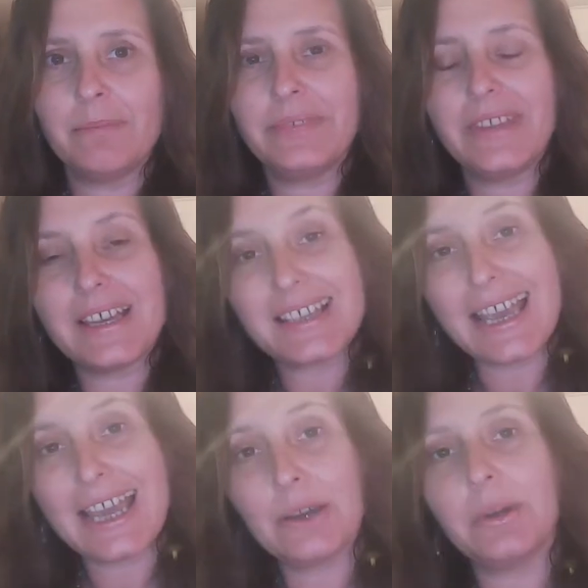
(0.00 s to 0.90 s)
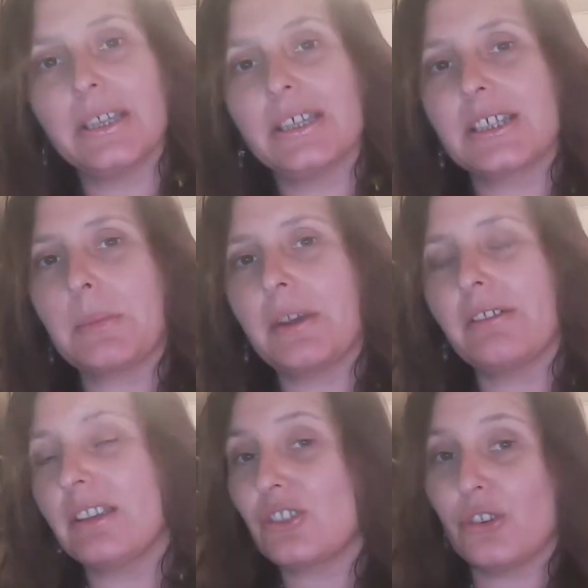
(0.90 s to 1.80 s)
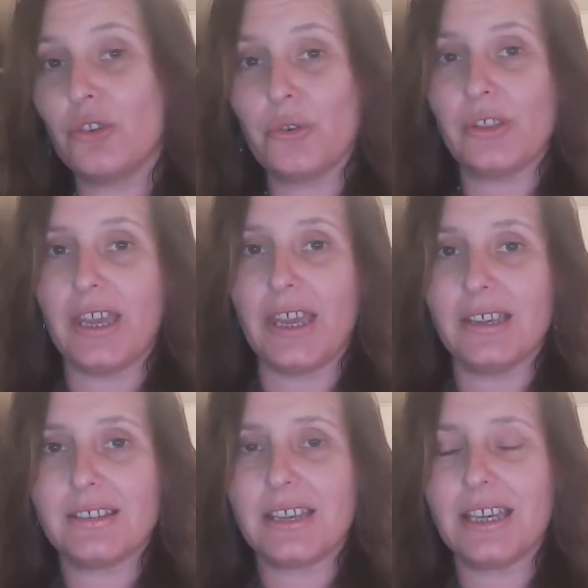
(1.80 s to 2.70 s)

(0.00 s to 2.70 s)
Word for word: that's our experience, not theirs.